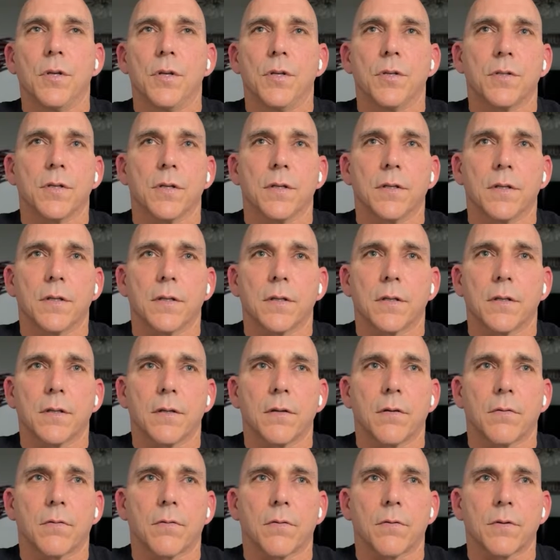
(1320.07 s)
you should
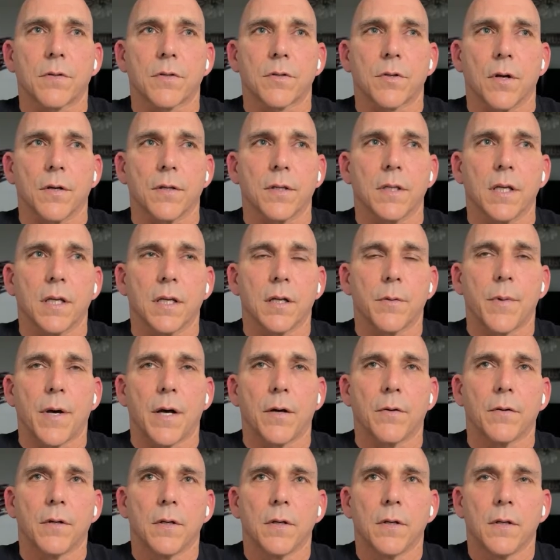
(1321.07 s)
start thinking
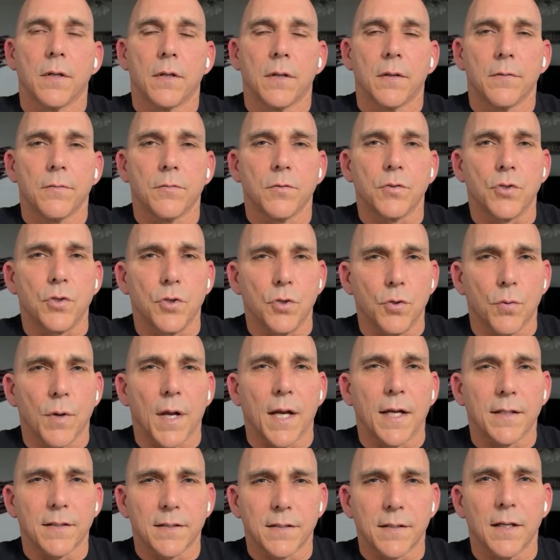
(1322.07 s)
about 2
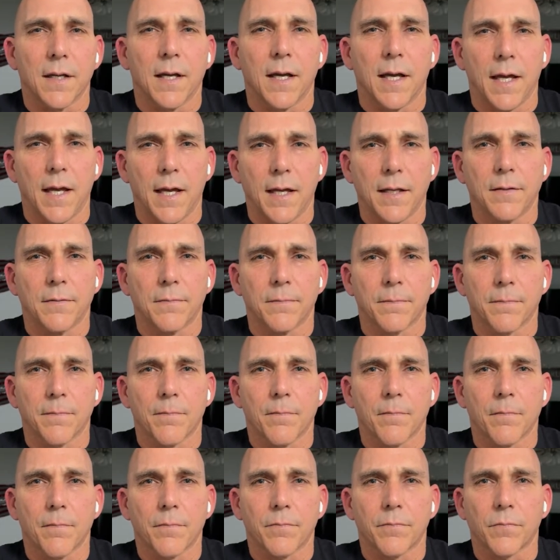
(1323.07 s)
ranks ahead
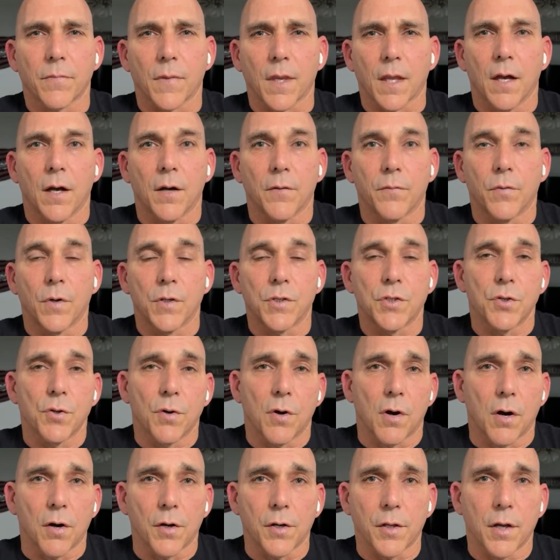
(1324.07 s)
of what you
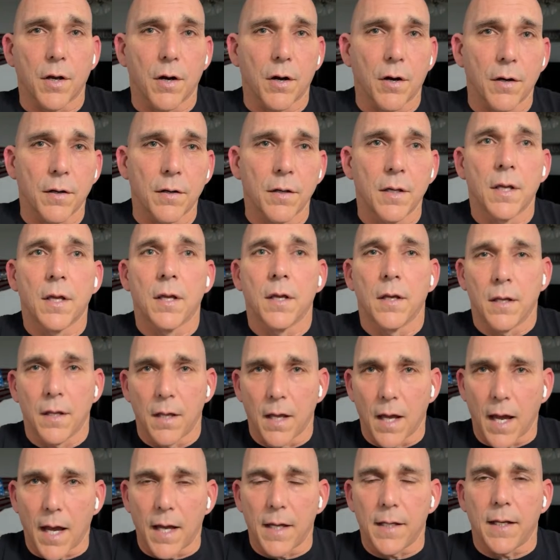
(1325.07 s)
already are.
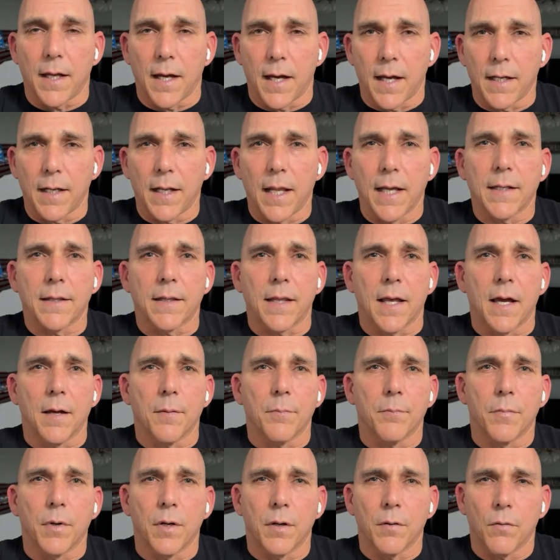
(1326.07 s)
I like that,
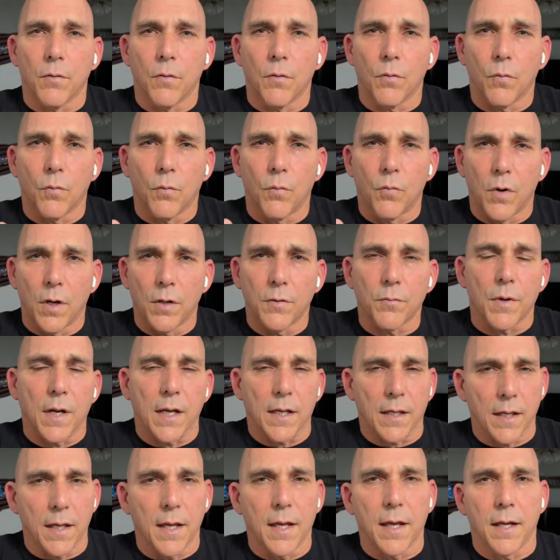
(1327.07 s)
but 1
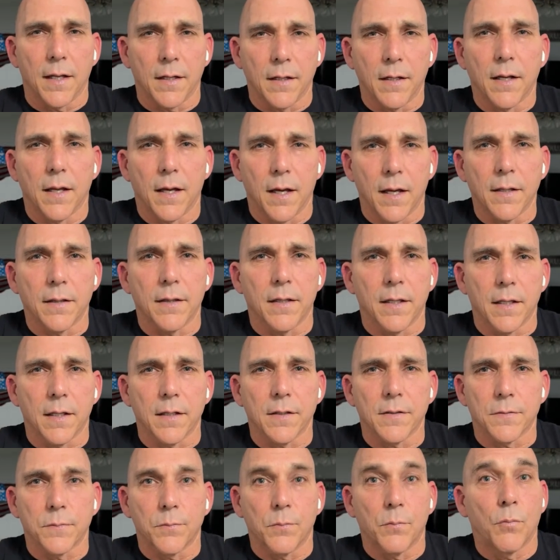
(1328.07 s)
rank ahead, I think,
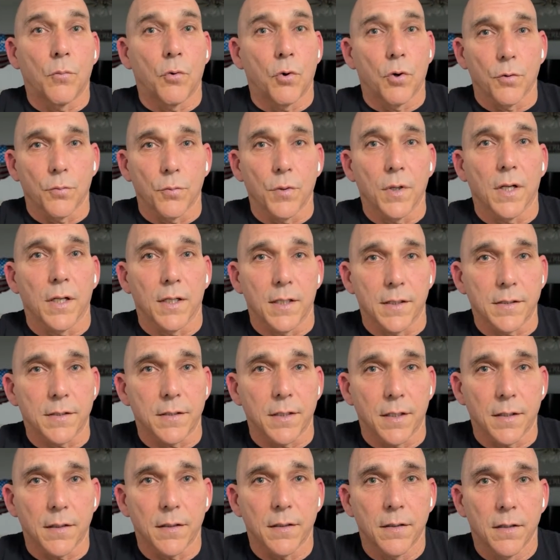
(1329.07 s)
is more realistic,